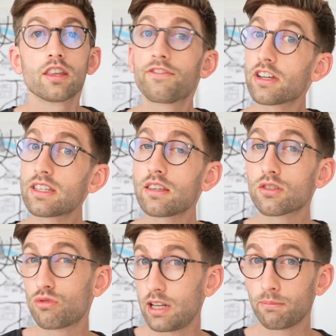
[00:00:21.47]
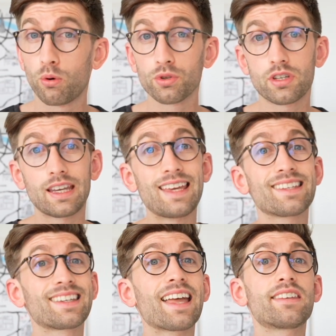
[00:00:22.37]
The first thing that's really important is
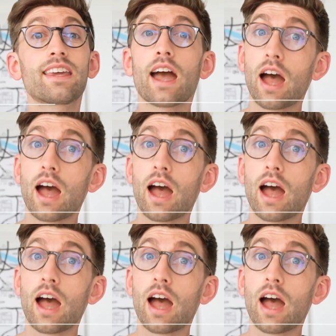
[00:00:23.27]
getting